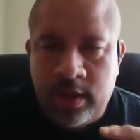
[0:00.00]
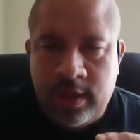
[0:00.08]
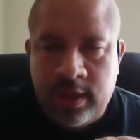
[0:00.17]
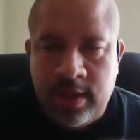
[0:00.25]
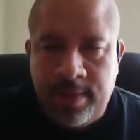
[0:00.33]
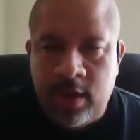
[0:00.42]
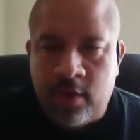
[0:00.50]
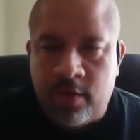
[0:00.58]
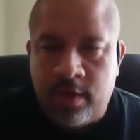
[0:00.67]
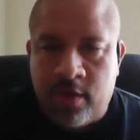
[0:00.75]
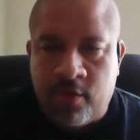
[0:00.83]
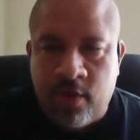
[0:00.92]
Give me a
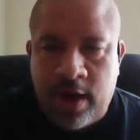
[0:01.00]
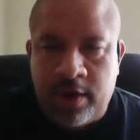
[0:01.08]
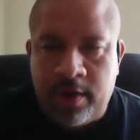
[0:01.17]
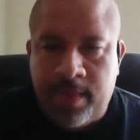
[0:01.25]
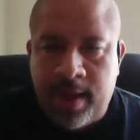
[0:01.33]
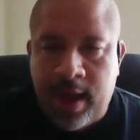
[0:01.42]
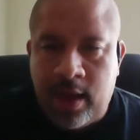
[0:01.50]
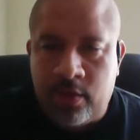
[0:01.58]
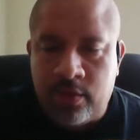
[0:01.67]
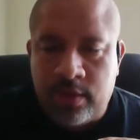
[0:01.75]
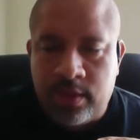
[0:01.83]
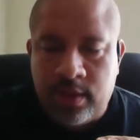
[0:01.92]

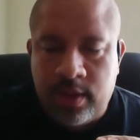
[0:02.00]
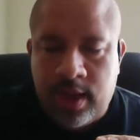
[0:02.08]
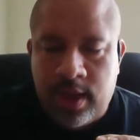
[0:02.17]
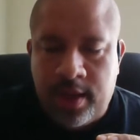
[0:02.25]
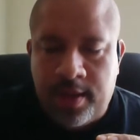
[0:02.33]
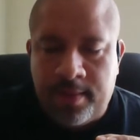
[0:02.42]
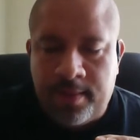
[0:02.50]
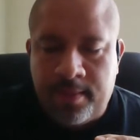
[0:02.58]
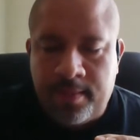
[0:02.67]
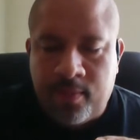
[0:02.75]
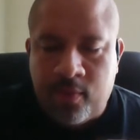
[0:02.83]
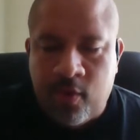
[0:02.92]
roundabout
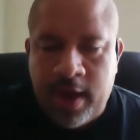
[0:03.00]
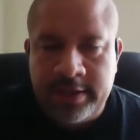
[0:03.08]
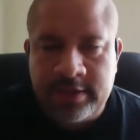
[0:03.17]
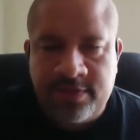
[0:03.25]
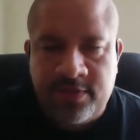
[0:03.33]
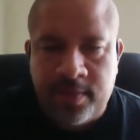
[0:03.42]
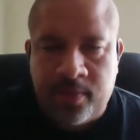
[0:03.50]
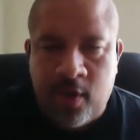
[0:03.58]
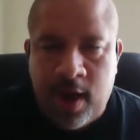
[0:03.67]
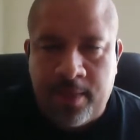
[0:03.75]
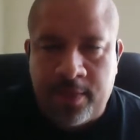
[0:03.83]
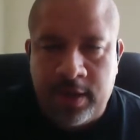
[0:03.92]
price for the
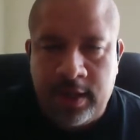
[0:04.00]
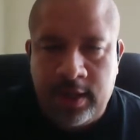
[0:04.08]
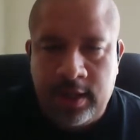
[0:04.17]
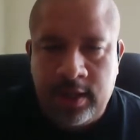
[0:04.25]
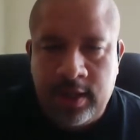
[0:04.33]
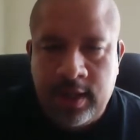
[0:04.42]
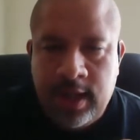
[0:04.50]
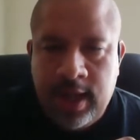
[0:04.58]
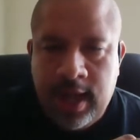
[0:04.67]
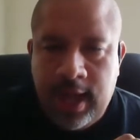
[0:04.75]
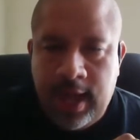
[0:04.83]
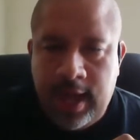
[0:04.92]
property,
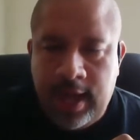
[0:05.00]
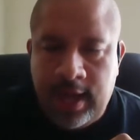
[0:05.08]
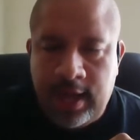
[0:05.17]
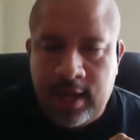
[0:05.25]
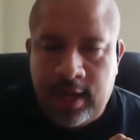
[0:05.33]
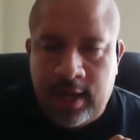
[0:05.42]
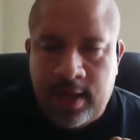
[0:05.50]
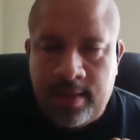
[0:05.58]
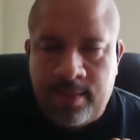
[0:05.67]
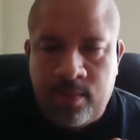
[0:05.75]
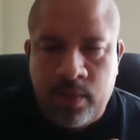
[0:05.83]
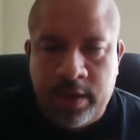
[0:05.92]
and
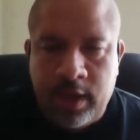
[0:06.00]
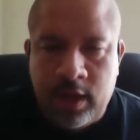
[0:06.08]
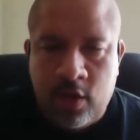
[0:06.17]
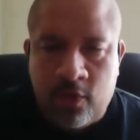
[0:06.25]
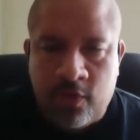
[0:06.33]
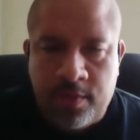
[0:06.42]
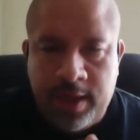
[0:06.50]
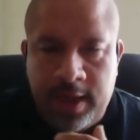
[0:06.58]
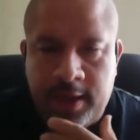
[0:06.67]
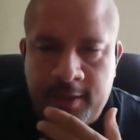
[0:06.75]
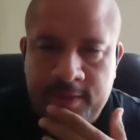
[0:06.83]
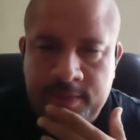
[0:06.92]
we can go from there.